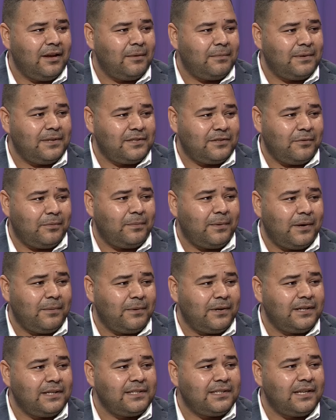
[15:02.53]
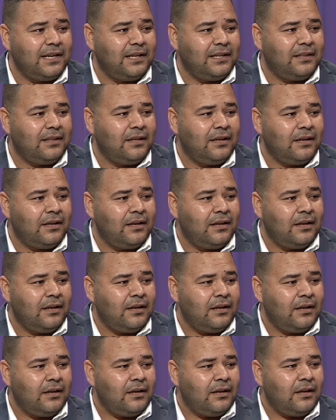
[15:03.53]
piece of paper. He said,
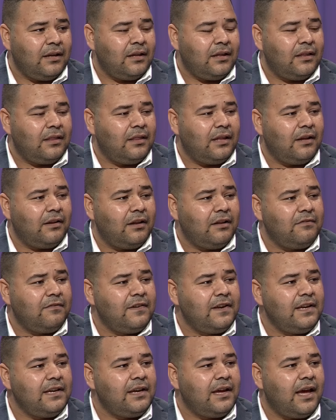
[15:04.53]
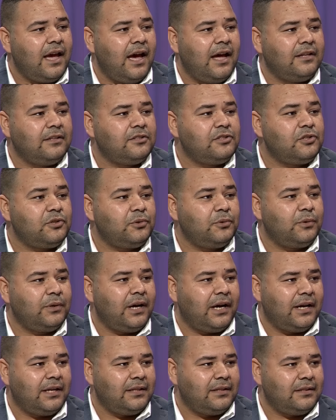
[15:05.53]
the living and true
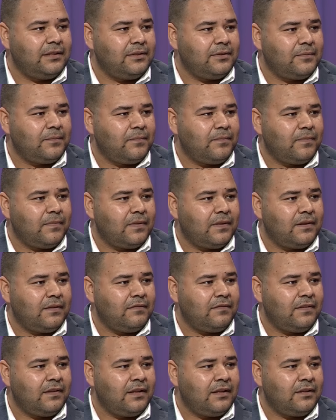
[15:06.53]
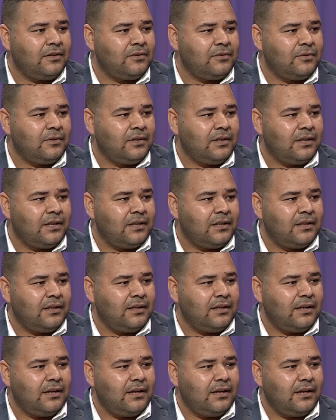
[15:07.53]
God. The living and true God.
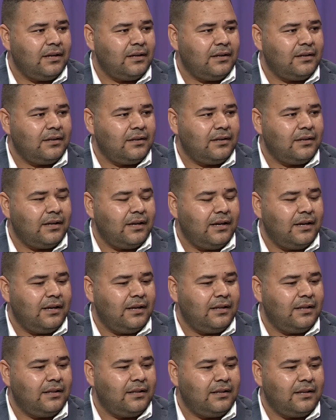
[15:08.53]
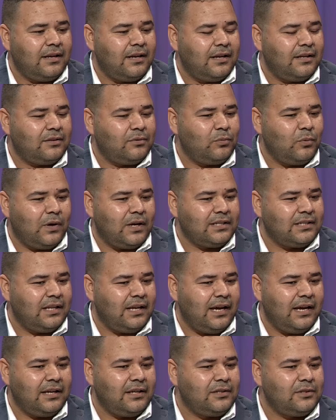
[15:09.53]
Wow. And it was
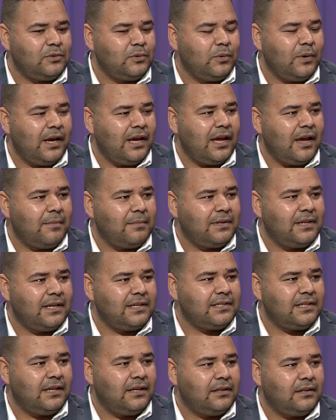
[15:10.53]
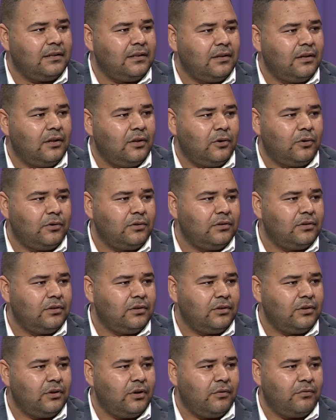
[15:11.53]
like two A M and I said, Lord,
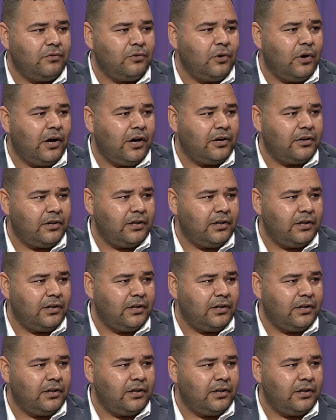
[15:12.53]
if you are